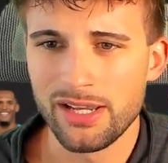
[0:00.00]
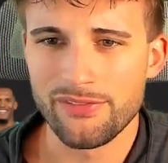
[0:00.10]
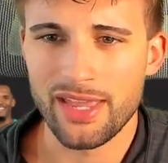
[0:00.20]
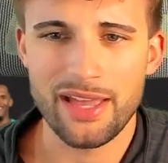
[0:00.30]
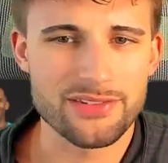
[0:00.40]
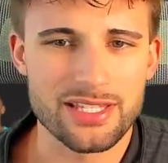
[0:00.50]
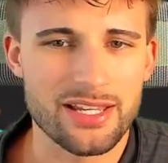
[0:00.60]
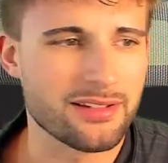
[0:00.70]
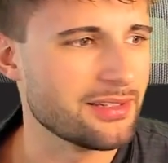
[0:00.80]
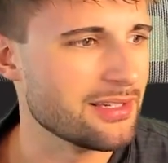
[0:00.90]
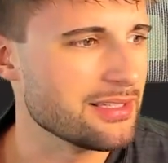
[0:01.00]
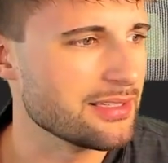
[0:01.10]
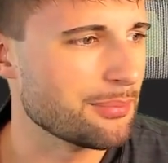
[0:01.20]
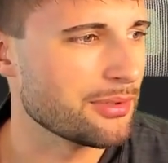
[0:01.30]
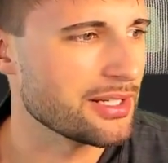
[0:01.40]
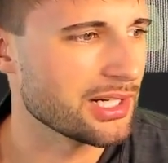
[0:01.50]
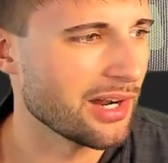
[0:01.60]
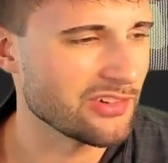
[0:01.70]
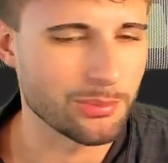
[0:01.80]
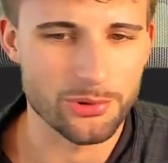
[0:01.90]
you have Zay. He's a pretty
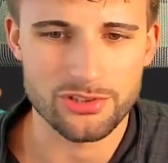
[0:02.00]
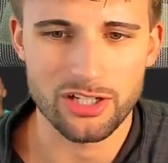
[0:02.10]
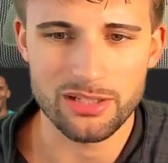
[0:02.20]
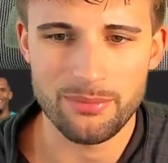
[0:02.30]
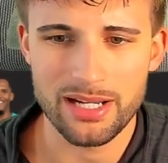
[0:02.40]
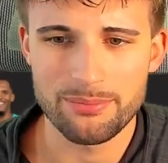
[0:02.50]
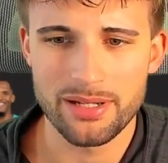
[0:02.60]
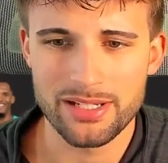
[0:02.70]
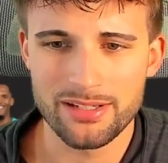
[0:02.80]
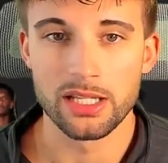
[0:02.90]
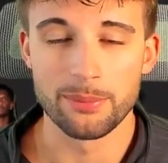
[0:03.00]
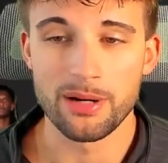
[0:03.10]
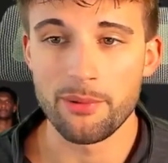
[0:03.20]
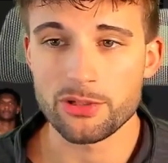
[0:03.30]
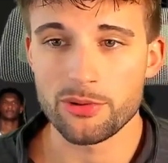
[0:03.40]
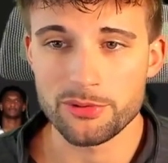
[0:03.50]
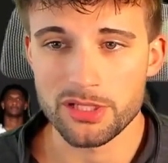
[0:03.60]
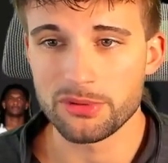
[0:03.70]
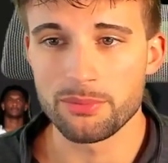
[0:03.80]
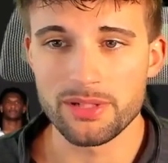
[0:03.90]
comfortable start in my opinion. And I promise we're almost
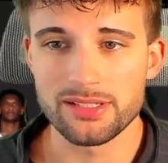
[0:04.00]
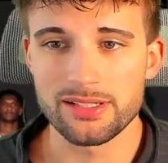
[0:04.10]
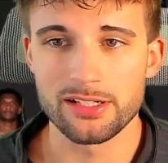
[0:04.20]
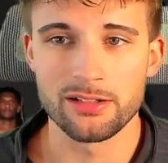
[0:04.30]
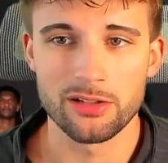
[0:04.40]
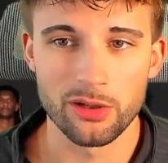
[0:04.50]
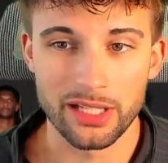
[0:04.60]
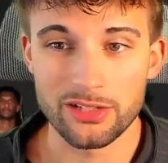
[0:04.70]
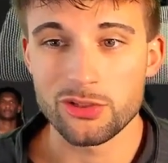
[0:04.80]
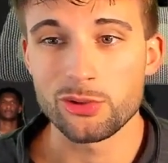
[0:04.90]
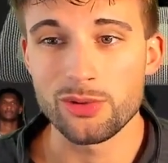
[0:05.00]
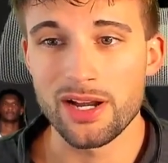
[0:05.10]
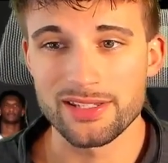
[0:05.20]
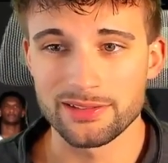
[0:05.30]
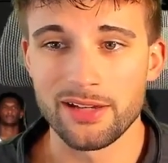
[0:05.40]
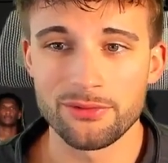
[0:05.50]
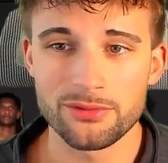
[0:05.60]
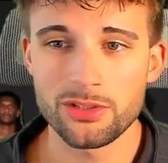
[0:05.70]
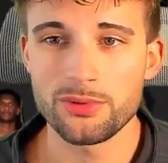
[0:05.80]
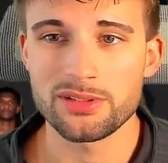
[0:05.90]
done with the B tier. Only got 2 guys
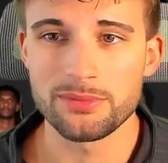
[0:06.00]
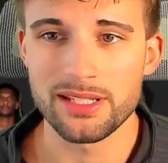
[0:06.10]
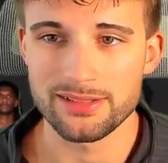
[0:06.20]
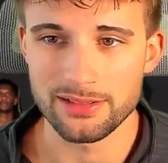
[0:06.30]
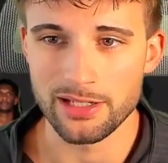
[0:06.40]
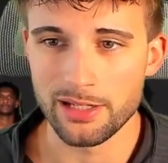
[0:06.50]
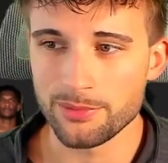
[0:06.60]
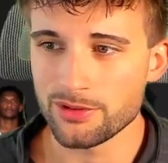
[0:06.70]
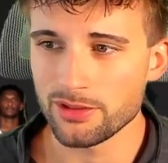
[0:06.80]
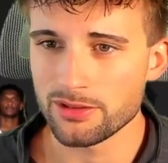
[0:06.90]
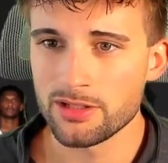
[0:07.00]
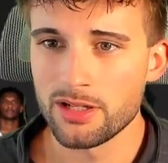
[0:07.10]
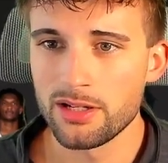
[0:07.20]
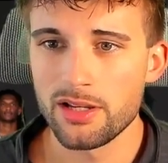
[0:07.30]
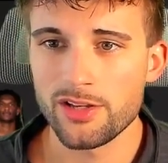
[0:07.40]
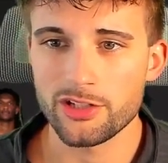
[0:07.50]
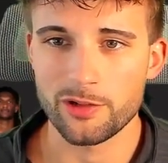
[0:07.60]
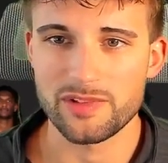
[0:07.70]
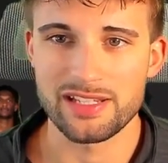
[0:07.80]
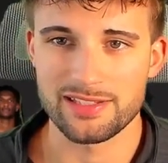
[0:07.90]
left, 2 with some decent names, just
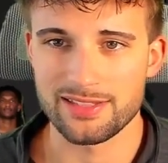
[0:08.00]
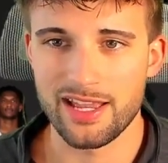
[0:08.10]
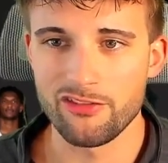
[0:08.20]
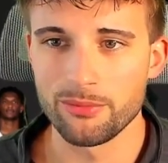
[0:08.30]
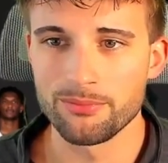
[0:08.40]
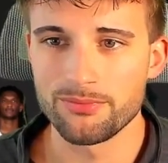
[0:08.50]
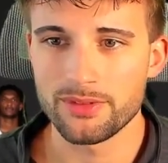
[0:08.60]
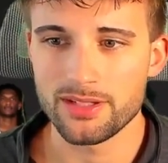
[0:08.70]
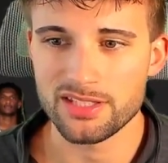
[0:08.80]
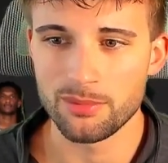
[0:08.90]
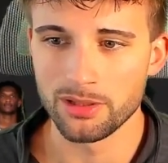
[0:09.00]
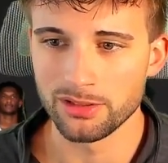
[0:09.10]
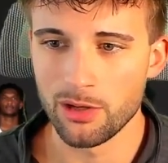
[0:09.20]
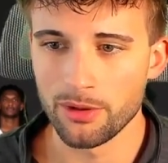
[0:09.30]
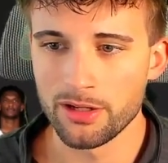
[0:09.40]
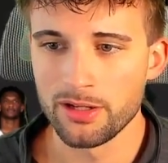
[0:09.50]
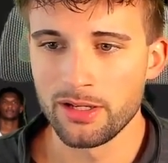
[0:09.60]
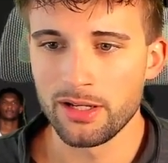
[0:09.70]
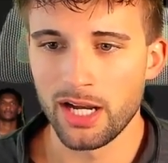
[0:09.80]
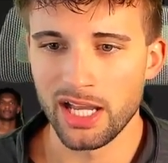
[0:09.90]
circumstances have them somewhat lower.
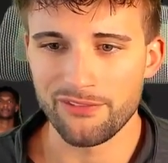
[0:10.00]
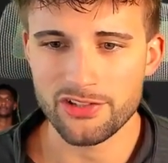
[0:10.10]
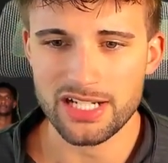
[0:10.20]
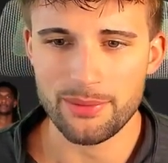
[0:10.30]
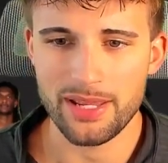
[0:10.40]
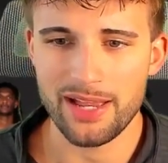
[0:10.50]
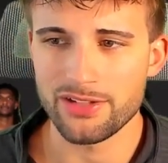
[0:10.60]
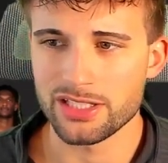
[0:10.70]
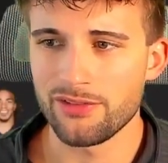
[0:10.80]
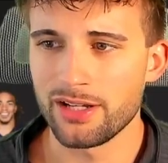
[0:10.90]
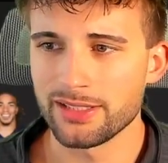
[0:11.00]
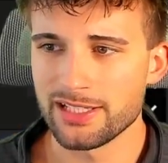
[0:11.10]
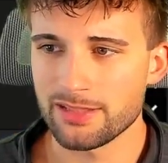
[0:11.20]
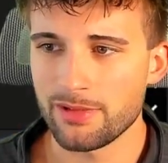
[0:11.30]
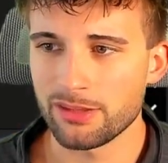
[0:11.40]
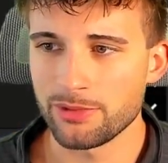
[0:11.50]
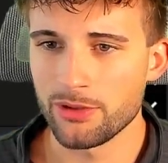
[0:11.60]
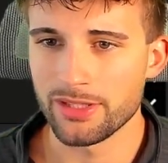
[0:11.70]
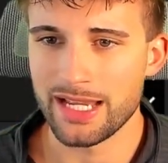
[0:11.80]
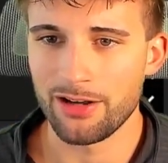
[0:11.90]
The first guy we have is Devontae Smith. We know
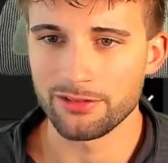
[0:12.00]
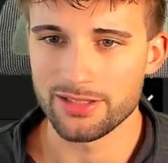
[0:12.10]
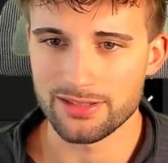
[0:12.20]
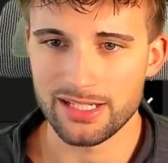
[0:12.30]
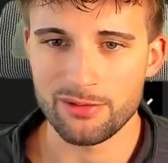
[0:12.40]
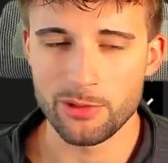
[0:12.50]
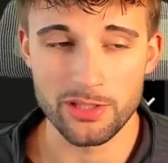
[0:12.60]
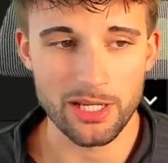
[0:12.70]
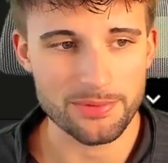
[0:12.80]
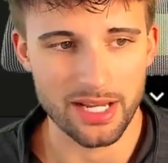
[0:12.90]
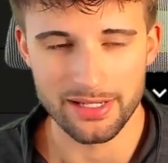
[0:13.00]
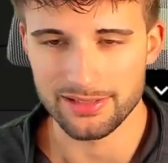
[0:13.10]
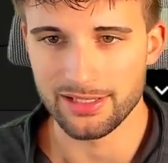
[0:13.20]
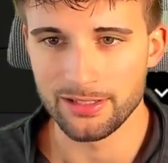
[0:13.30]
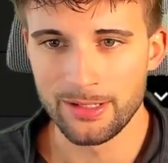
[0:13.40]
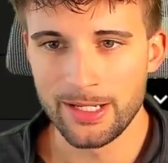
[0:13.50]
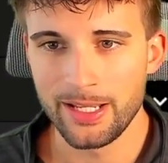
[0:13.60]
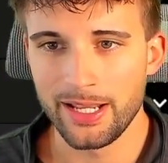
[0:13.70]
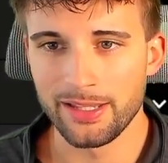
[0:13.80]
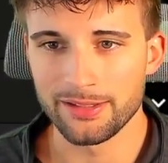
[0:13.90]
the talent is there. We know the upside is there
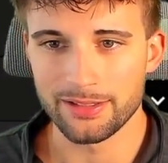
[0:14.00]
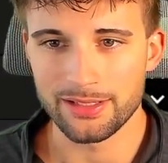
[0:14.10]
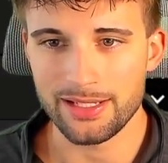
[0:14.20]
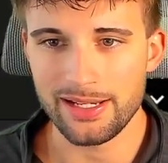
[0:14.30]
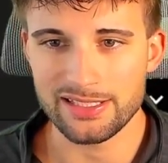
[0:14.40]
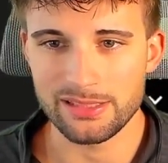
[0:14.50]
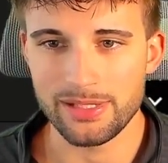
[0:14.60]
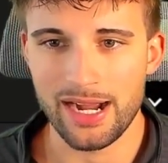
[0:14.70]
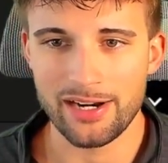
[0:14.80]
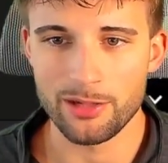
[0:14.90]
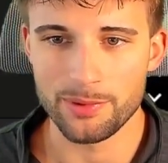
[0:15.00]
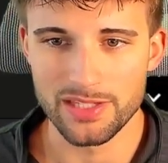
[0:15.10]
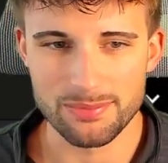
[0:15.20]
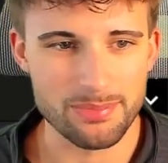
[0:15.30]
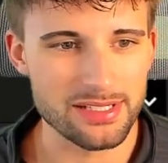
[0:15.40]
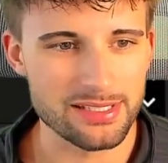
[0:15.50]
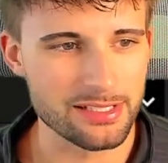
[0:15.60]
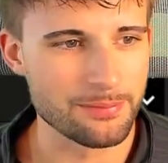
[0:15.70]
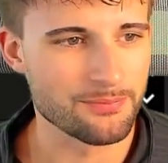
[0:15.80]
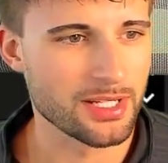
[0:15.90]
and could easily be higher up in this B
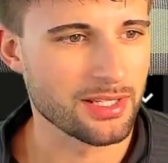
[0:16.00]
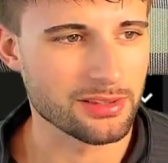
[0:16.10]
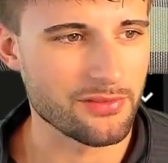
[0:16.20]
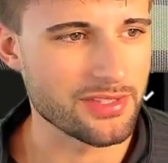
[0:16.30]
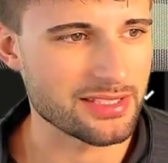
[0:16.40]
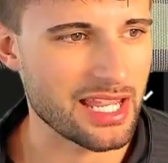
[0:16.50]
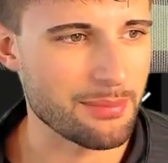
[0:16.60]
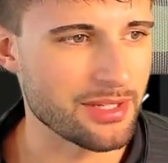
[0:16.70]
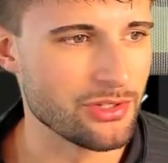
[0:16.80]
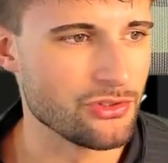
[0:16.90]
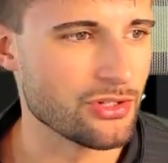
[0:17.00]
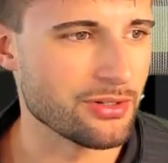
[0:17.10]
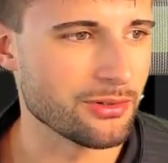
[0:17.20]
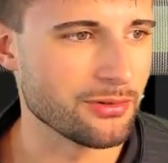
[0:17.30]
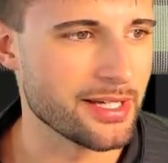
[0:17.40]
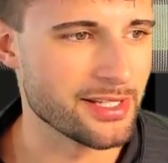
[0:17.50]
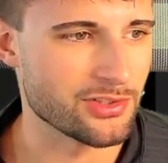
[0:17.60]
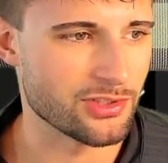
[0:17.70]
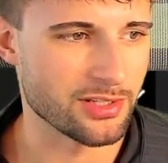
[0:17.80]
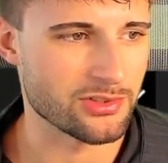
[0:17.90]
tier. Love this game in general. It's
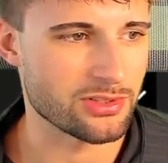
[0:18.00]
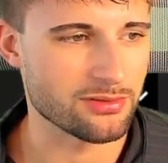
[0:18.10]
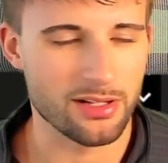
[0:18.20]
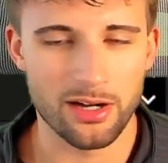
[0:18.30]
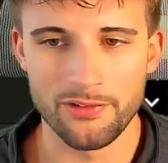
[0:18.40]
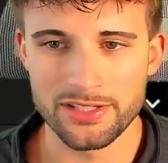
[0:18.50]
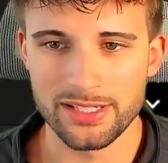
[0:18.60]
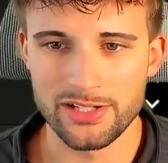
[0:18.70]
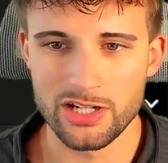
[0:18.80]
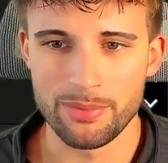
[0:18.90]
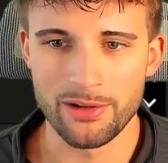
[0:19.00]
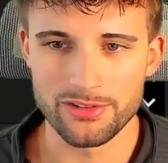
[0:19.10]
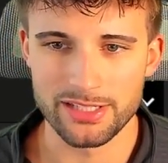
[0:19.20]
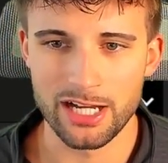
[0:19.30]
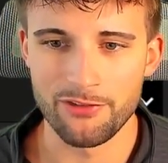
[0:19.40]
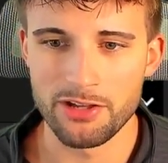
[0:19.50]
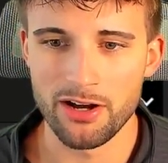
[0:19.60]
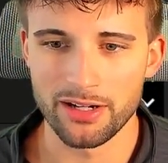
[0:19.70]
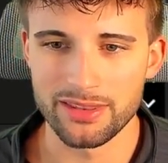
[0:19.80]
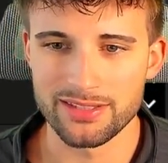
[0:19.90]
just obviously AJ Brown's the alpha
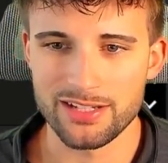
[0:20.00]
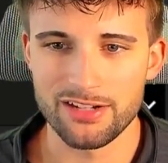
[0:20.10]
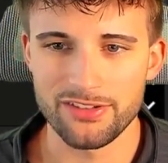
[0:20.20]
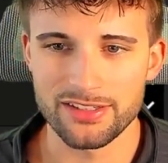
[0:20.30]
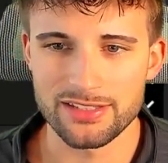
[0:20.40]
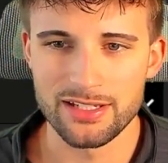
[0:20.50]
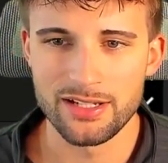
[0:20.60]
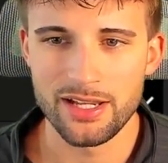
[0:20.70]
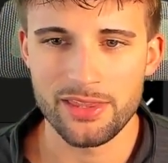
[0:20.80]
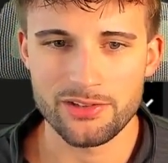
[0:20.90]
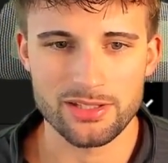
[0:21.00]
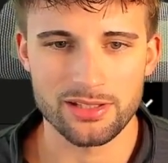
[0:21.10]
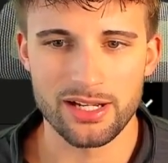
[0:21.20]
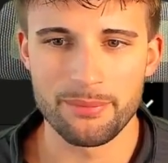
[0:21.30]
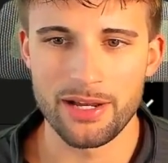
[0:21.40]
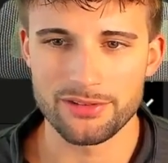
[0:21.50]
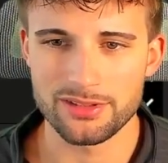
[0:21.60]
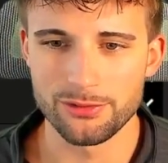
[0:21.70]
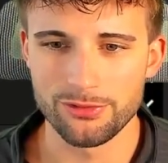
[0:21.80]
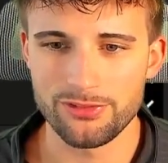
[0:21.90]
dog in this offense. There's just a lot of mouths
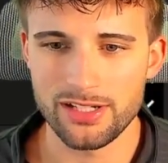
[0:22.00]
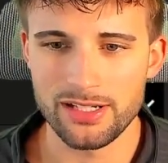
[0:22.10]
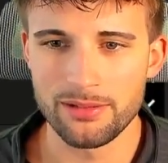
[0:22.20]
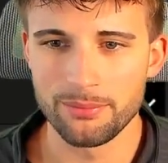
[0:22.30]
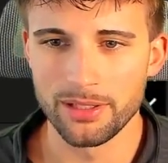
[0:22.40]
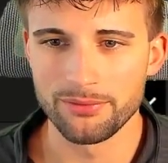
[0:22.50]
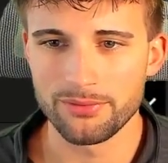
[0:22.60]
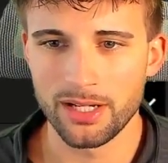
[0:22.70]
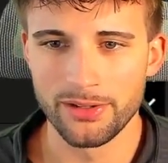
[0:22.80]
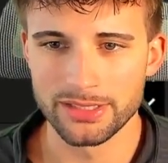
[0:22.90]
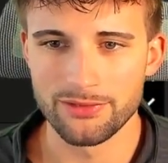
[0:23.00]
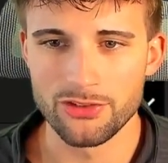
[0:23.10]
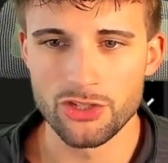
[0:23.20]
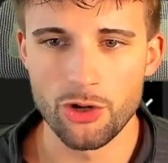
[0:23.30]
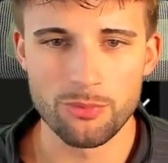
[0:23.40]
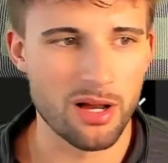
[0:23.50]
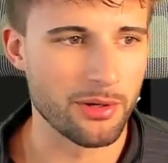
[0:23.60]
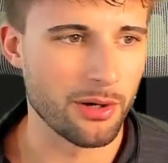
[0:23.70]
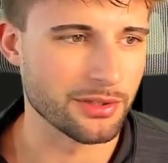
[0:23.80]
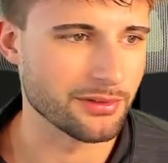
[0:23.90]
to feed, but obviously I have no
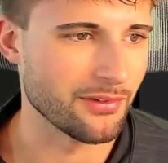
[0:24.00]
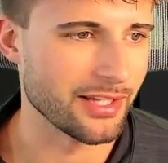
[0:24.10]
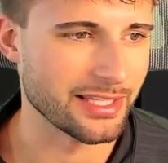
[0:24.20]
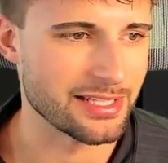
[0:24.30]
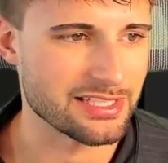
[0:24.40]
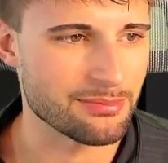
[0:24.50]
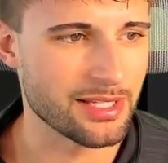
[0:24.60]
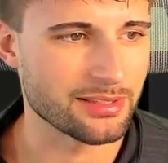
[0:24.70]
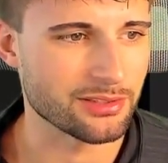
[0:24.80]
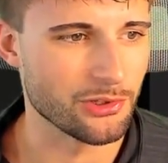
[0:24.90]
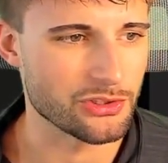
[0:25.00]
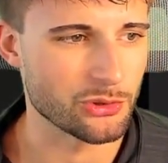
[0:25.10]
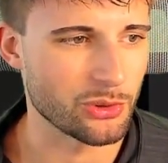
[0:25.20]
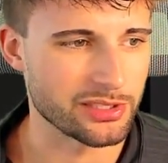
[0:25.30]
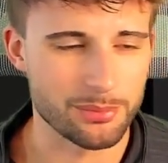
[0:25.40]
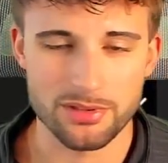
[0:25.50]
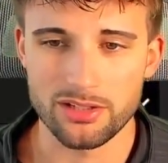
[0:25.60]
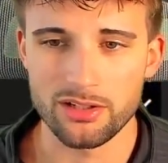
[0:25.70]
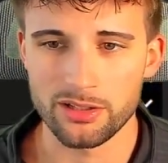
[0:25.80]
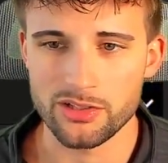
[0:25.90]
problem at all with Devontae Smith. Close to 23%
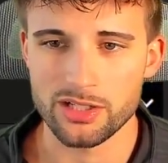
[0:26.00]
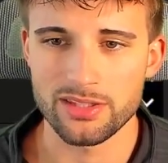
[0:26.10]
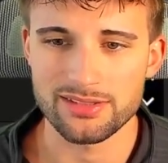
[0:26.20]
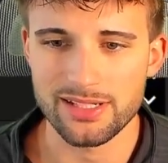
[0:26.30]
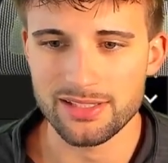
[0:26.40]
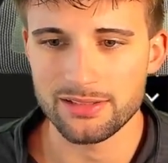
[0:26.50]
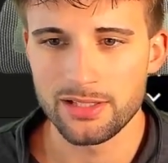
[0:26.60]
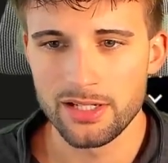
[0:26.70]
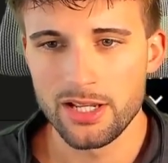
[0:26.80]
target share in the season.